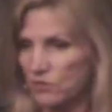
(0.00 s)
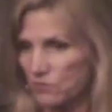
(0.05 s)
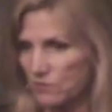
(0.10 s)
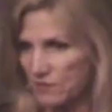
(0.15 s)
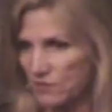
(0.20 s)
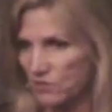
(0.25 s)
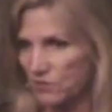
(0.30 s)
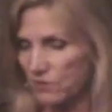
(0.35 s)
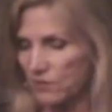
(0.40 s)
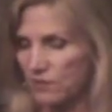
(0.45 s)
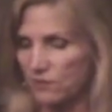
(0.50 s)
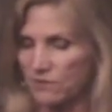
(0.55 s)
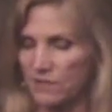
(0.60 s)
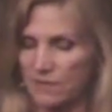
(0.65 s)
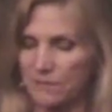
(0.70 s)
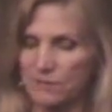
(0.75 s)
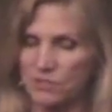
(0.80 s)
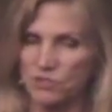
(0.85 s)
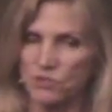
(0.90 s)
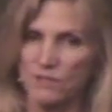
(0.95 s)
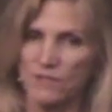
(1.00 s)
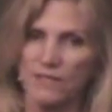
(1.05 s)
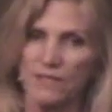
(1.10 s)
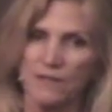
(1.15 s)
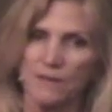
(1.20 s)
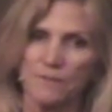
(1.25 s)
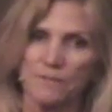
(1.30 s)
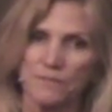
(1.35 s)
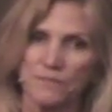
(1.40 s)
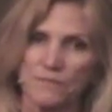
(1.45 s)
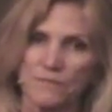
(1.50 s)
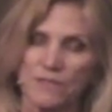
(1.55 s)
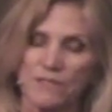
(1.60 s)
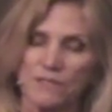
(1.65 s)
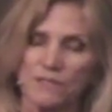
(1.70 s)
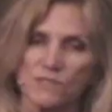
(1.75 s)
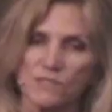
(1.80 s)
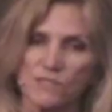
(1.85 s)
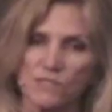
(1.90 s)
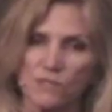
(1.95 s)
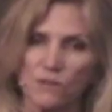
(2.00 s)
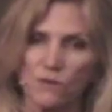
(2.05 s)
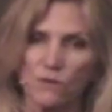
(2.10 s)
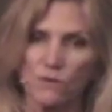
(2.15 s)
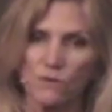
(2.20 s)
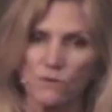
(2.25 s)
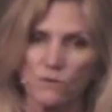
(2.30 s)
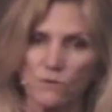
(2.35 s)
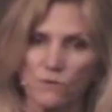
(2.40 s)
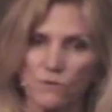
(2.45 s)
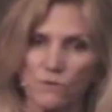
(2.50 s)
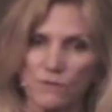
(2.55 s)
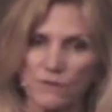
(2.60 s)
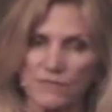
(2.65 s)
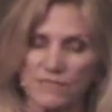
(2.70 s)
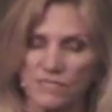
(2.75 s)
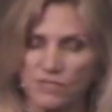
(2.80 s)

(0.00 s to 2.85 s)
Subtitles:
Which was doing no damage. So it